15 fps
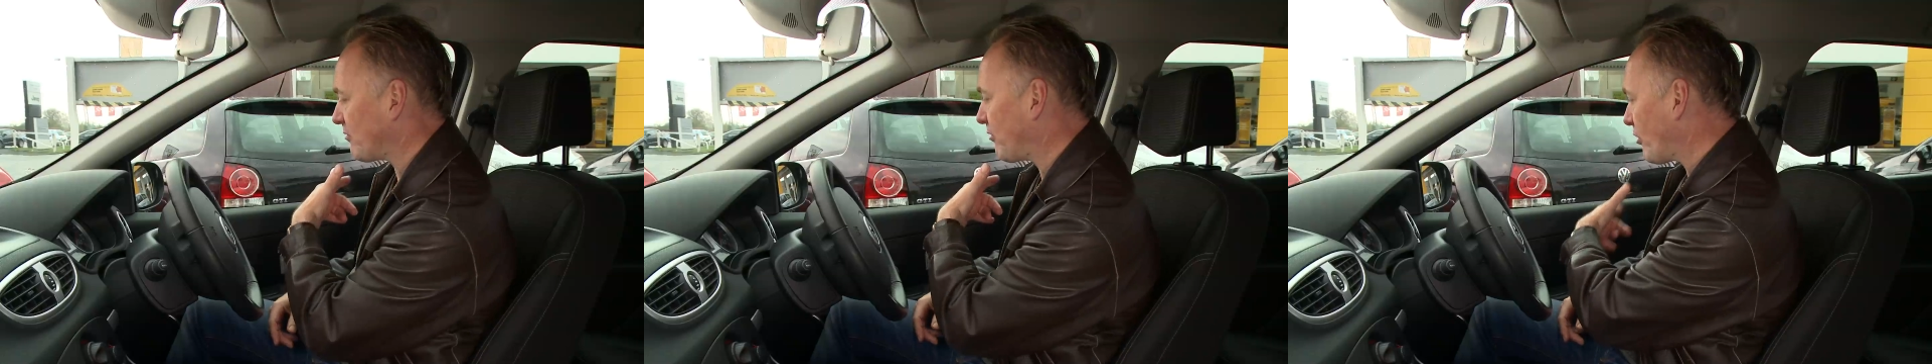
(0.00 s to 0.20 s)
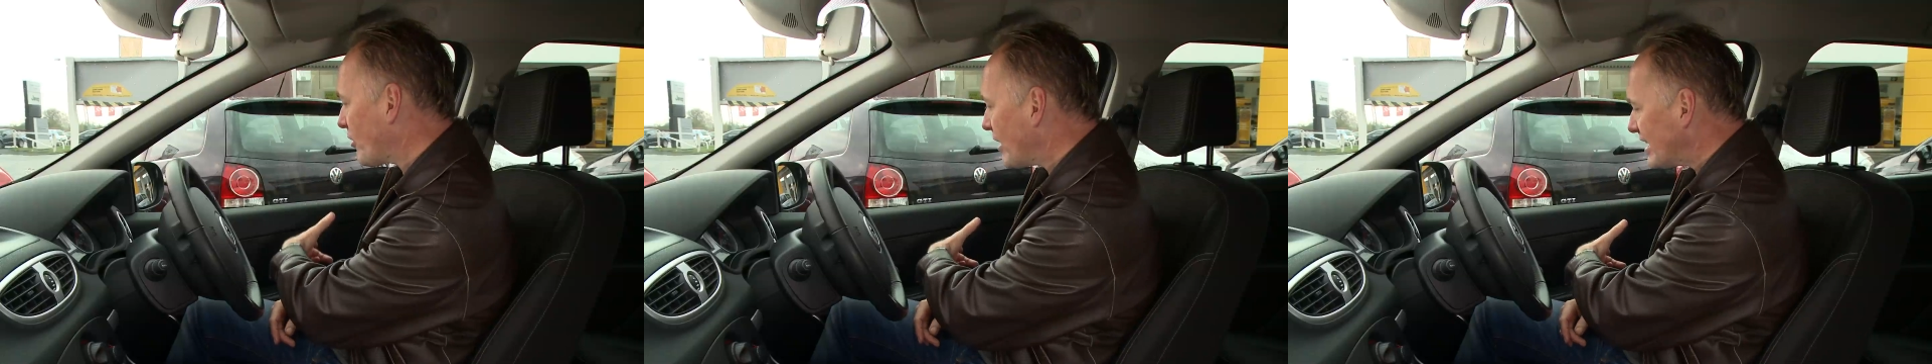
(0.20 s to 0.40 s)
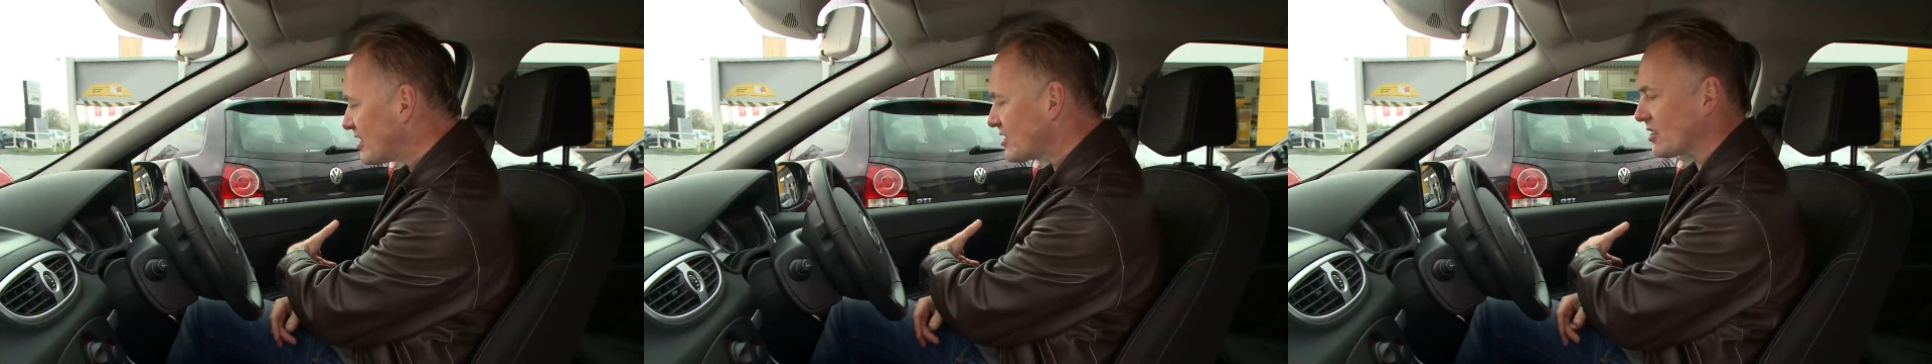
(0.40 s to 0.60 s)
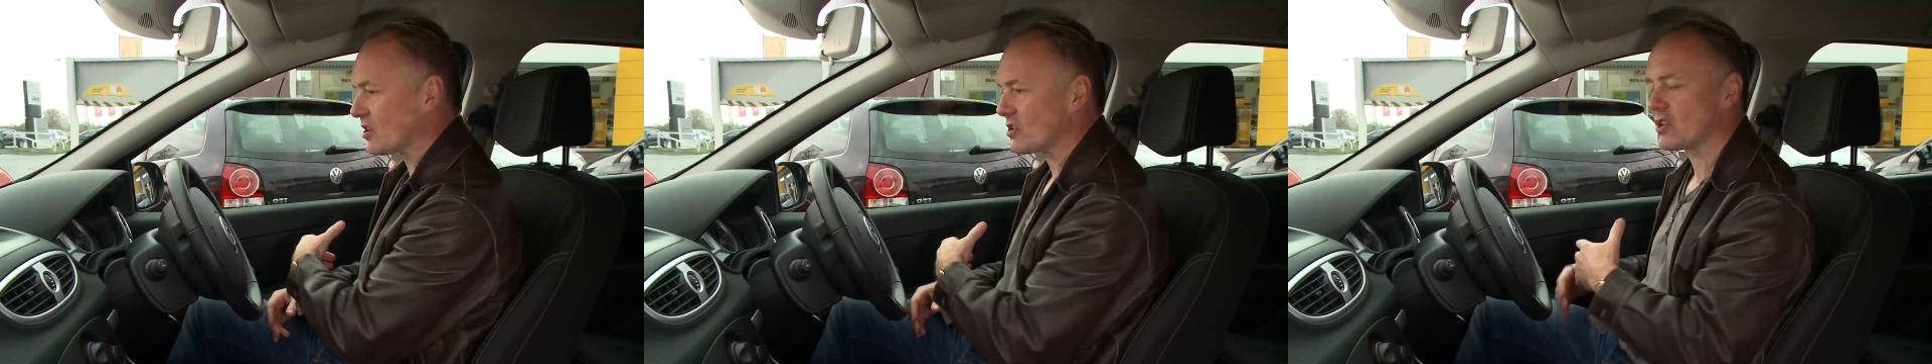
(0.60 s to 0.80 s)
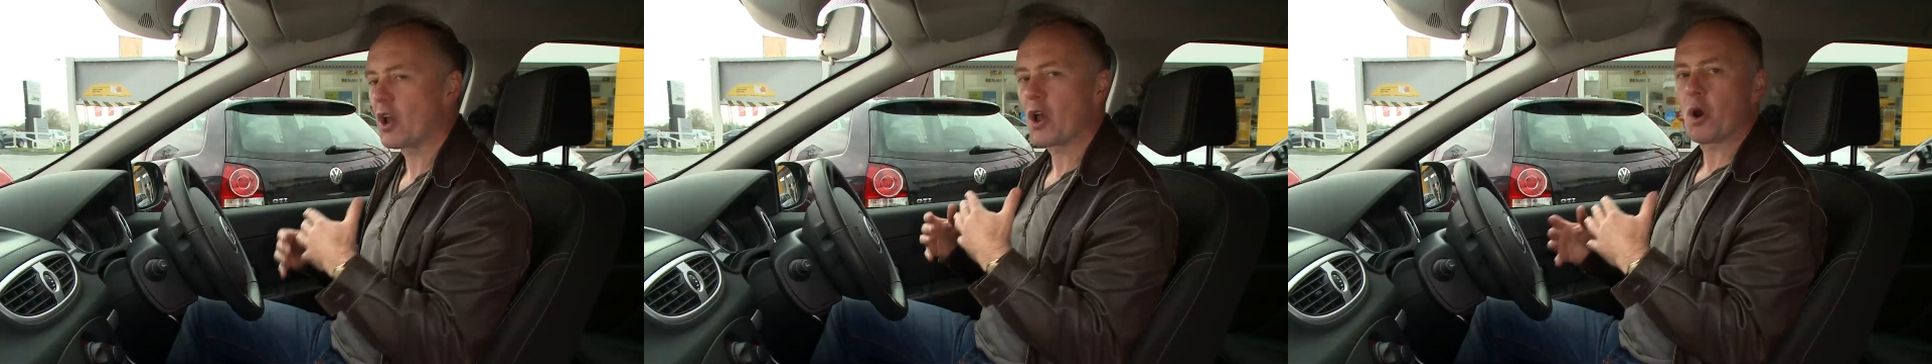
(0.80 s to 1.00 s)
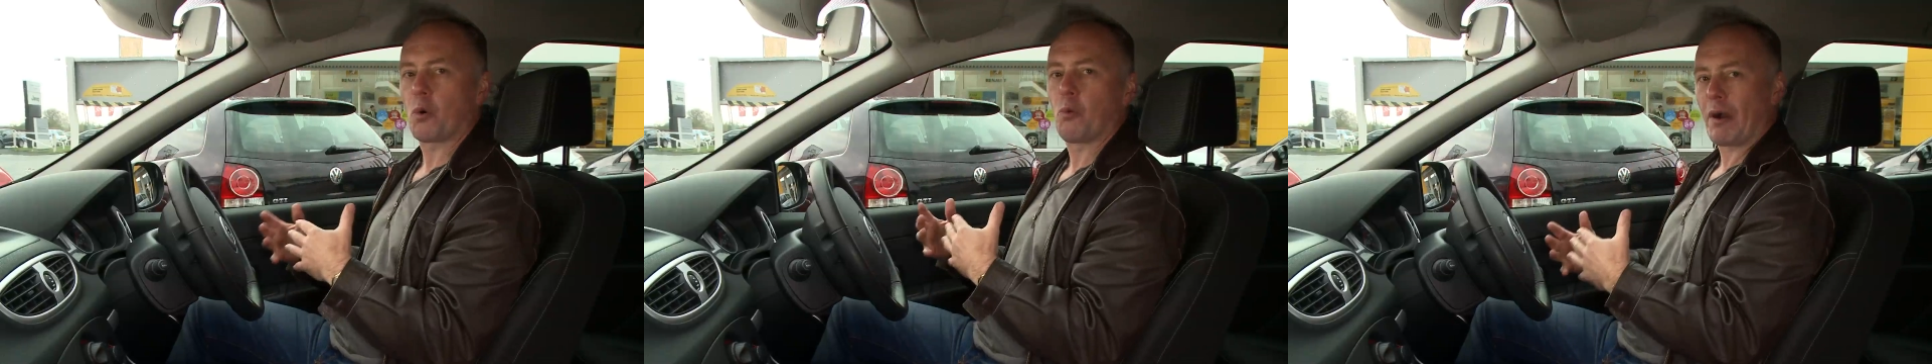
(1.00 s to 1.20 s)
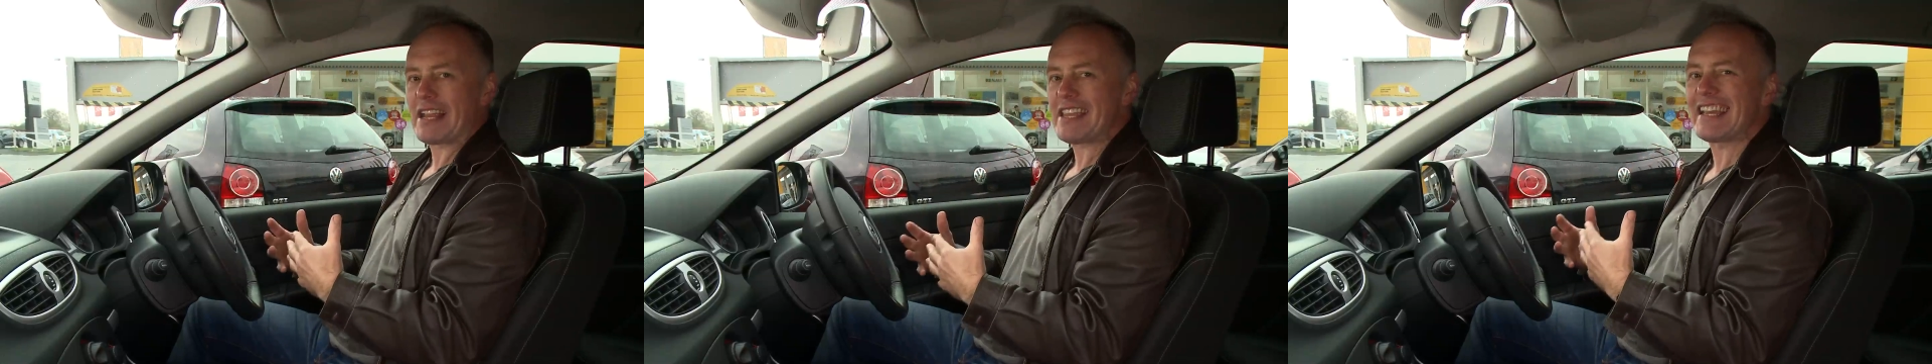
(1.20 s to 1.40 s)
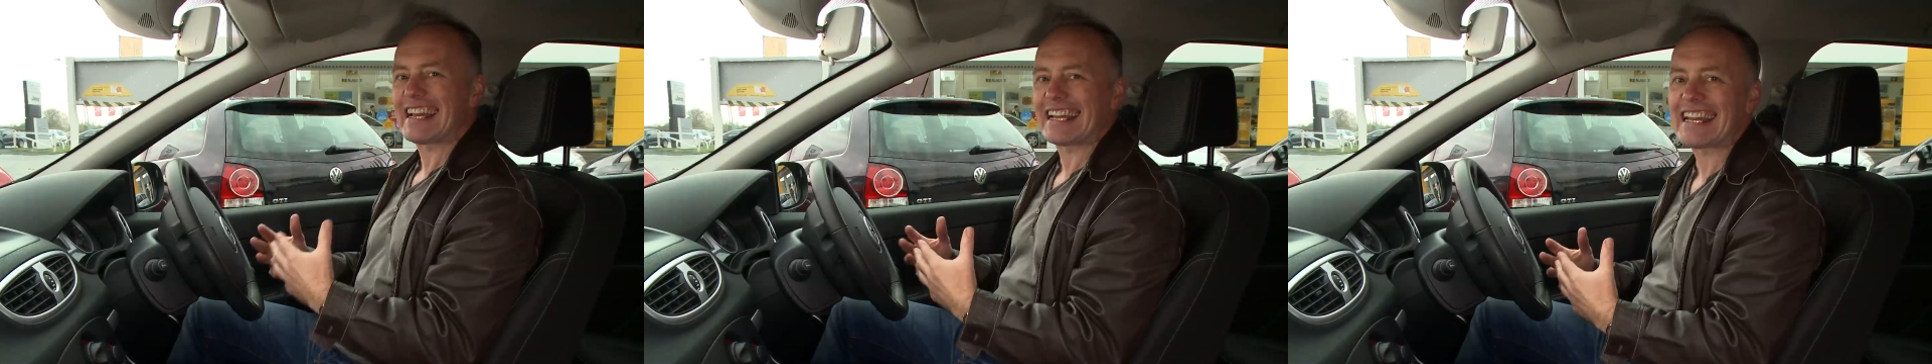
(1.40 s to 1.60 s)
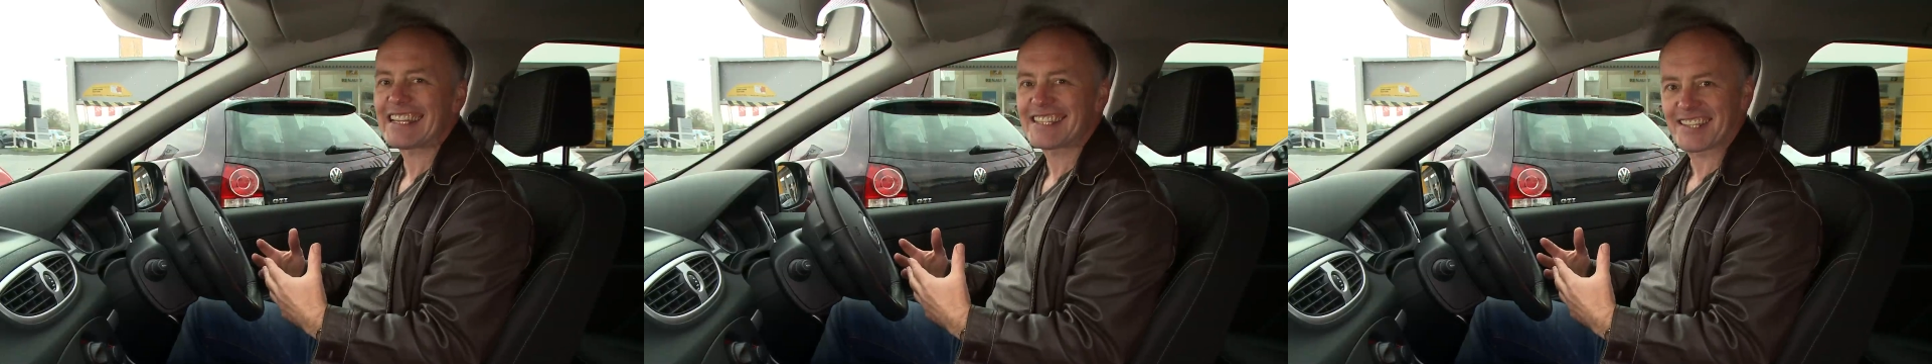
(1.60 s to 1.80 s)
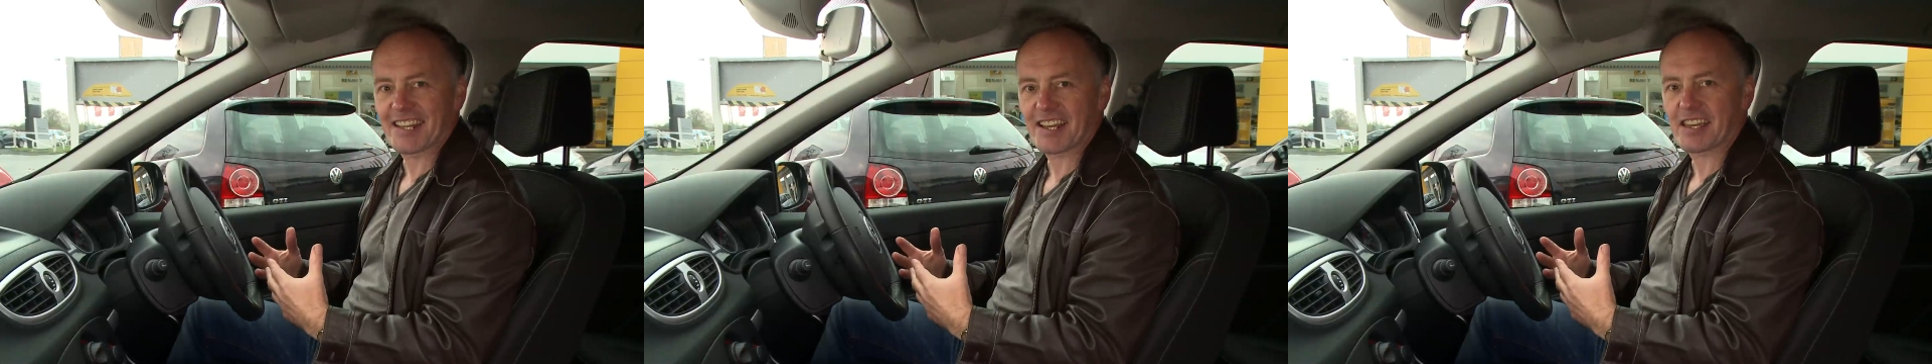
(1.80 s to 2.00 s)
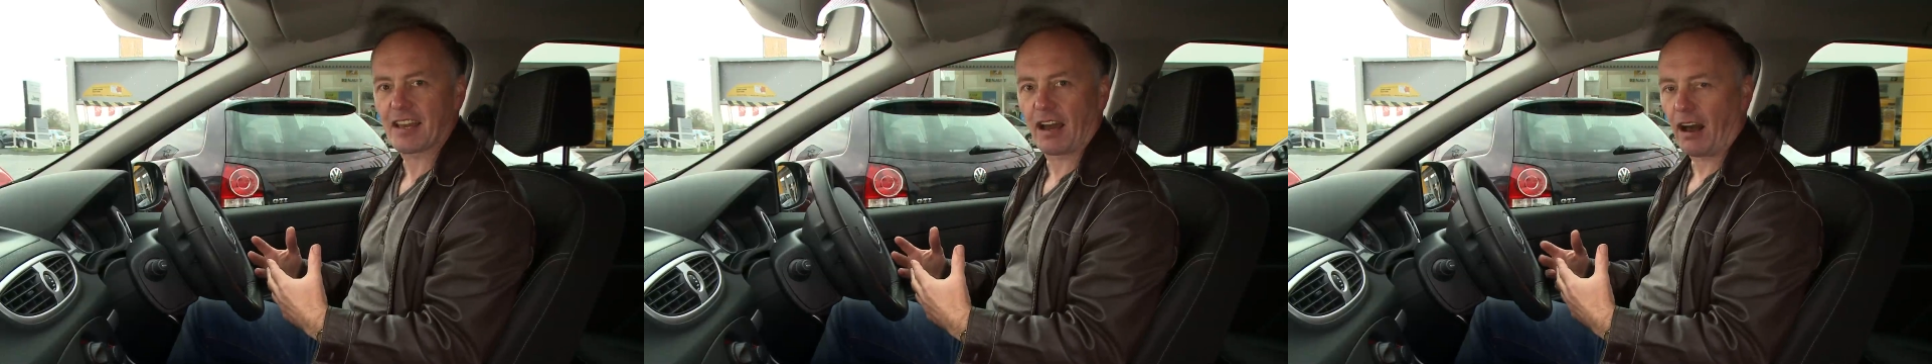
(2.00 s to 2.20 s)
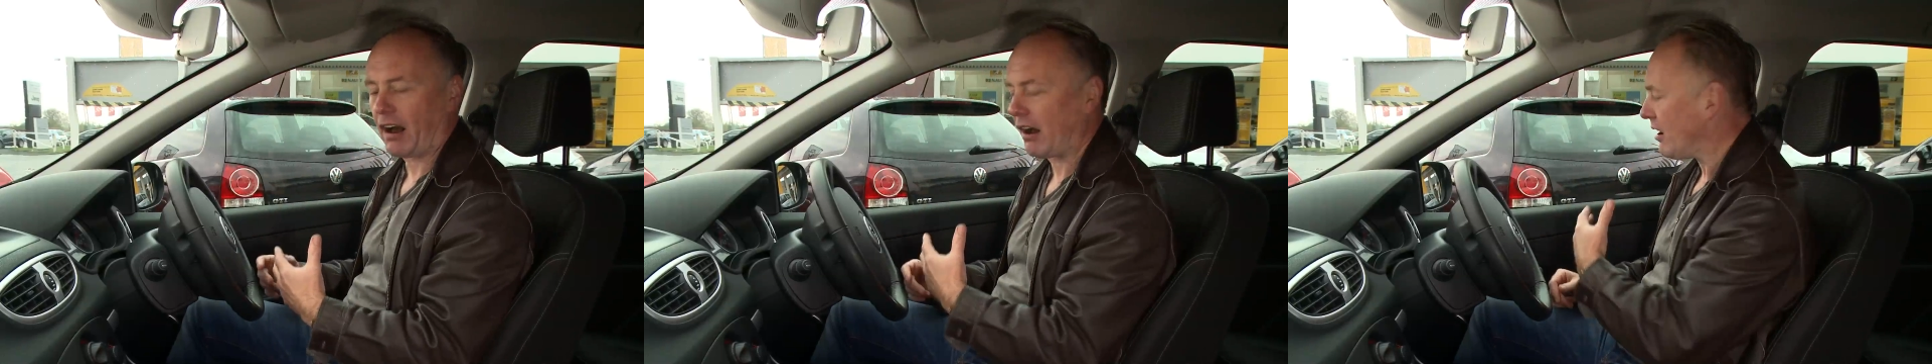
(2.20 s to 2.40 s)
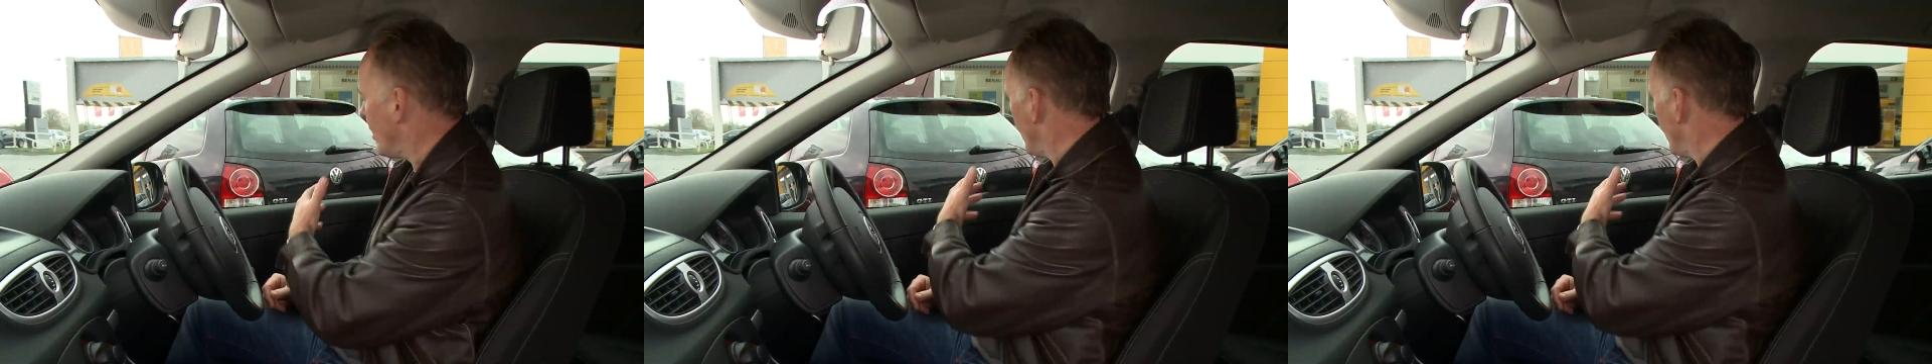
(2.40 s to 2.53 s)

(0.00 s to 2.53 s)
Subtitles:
For instance, when you get into the car,